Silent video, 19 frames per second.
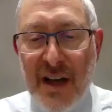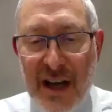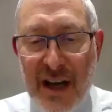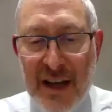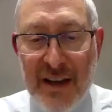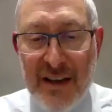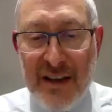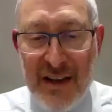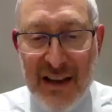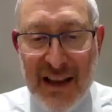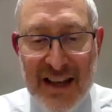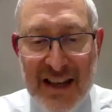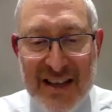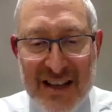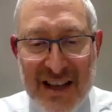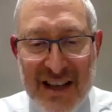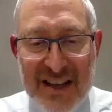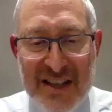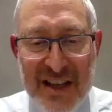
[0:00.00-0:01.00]
And then the
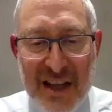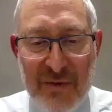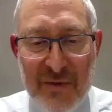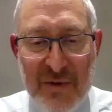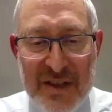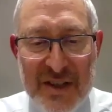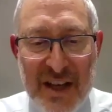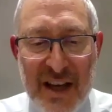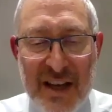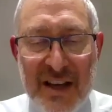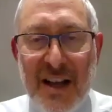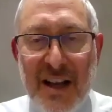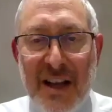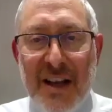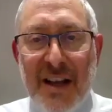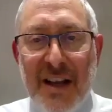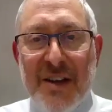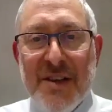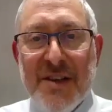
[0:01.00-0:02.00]
last thing we said
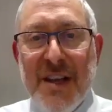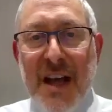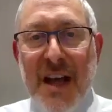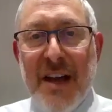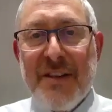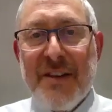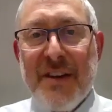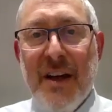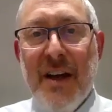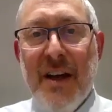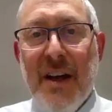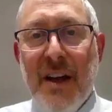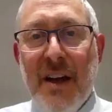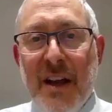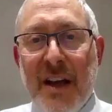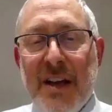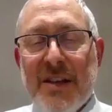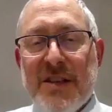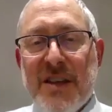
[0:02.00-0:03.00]
is that
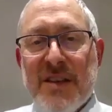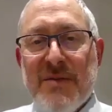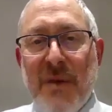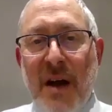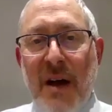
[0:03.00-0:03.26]
he says,